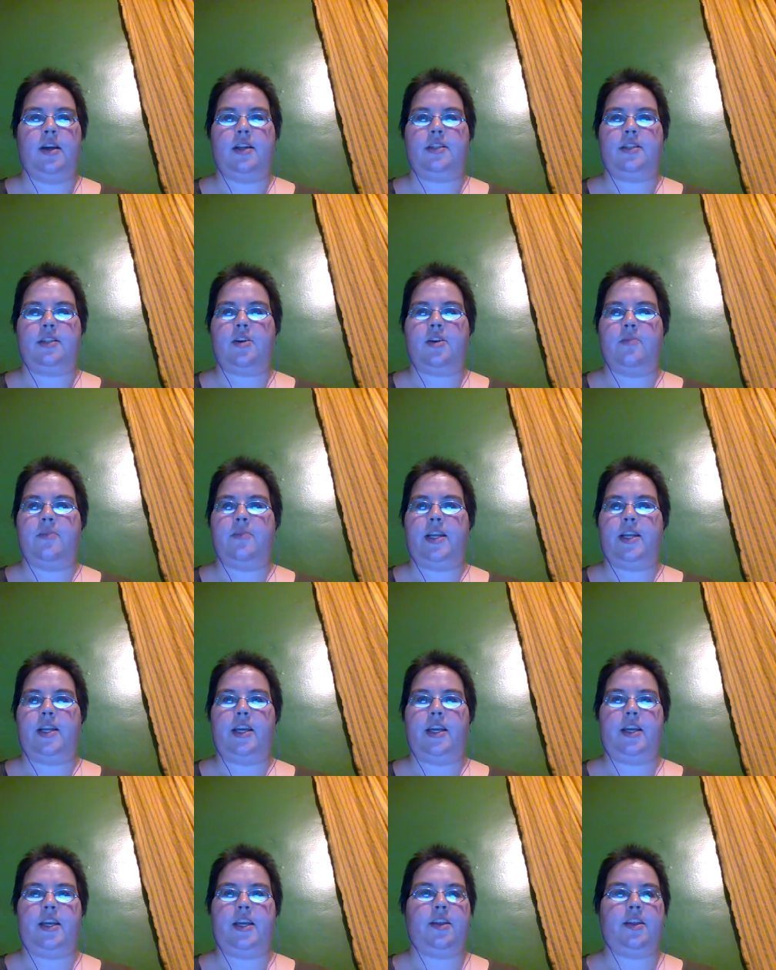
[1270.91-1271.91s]
Tobin
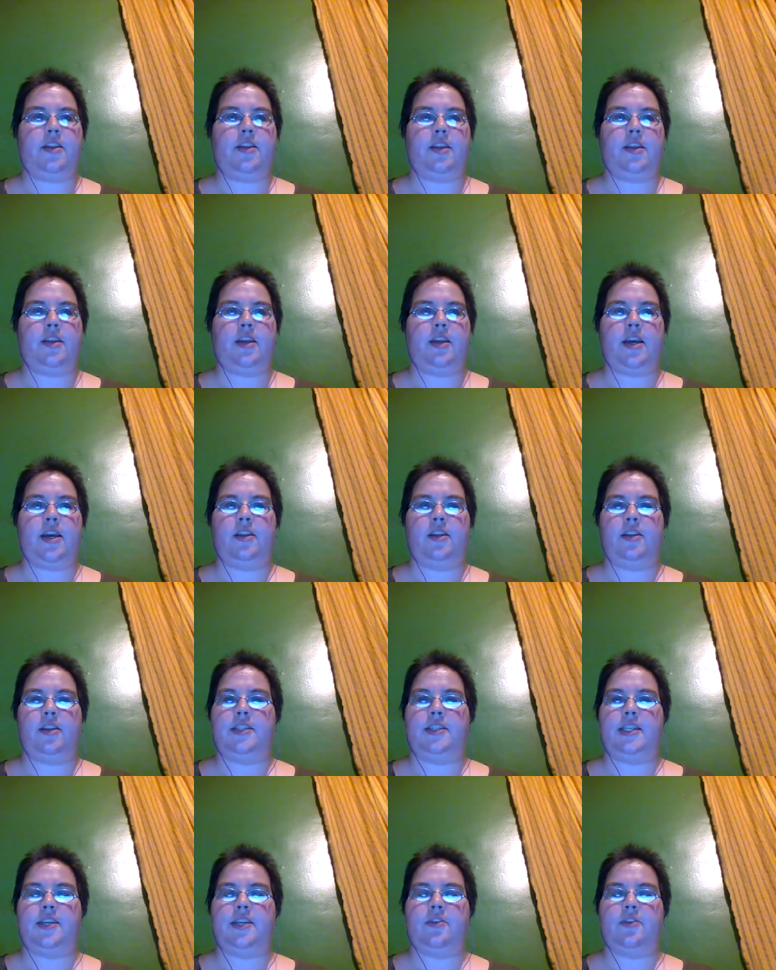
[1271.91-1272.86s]
Heath and Lindsey